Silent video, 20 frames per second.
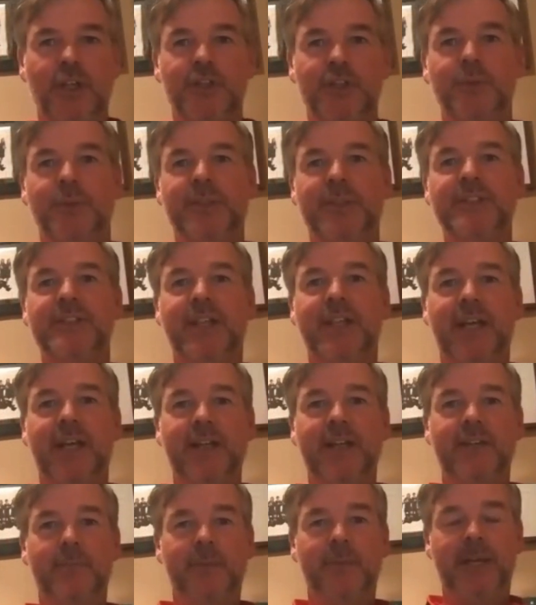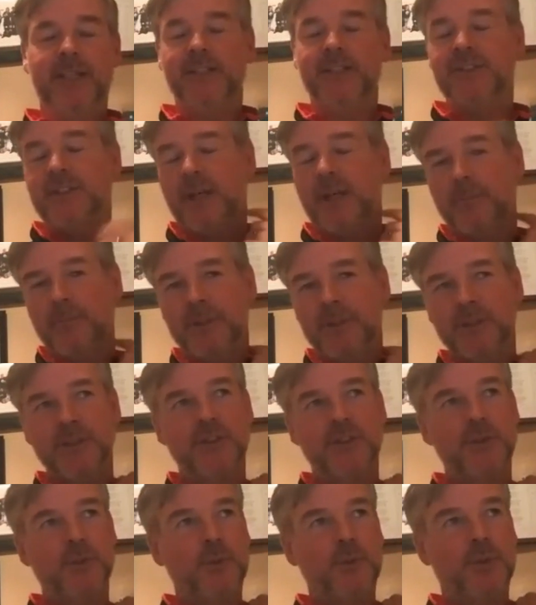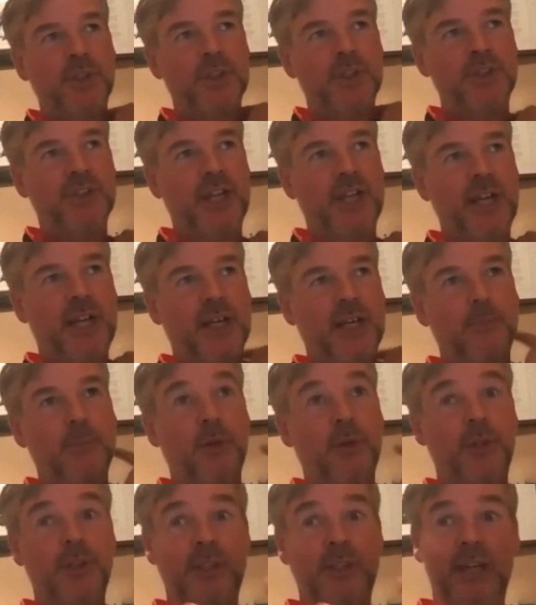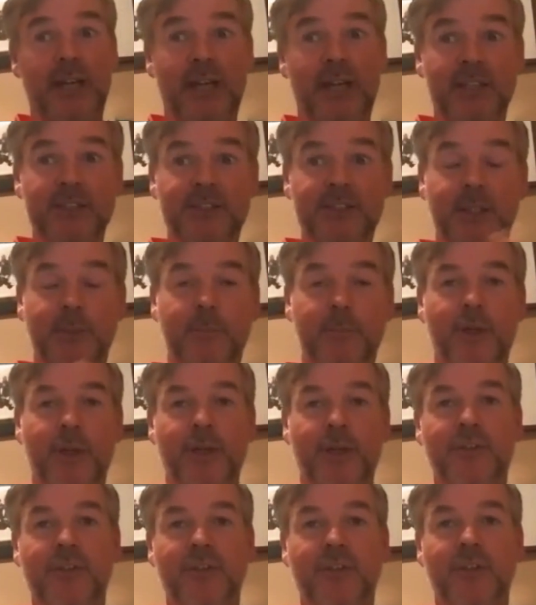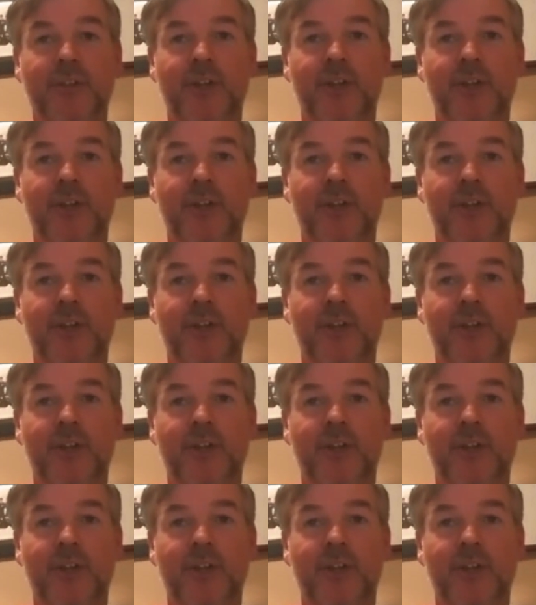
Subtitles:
So Inside the Mind of Champions was a podcast about